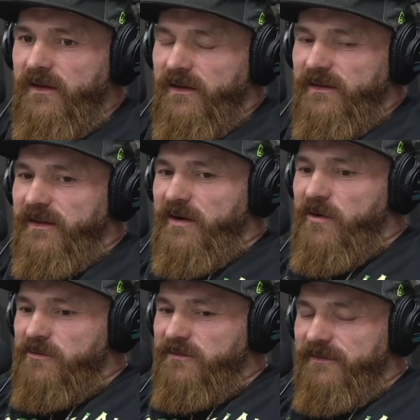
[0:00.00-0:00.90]
you
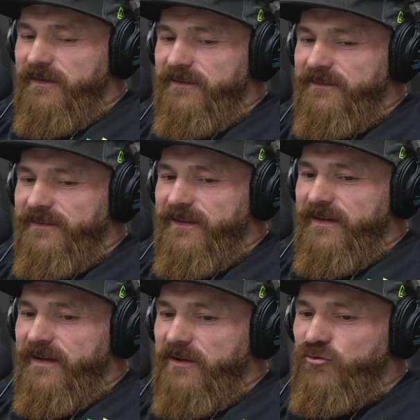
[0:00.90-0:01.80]
know,
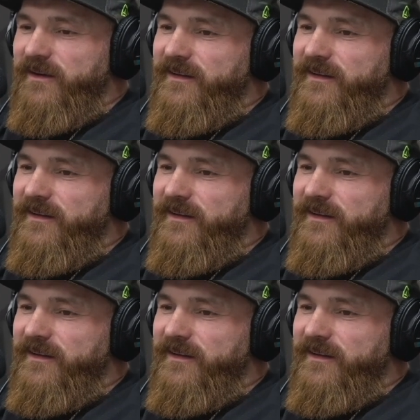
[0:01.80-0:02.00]
are trying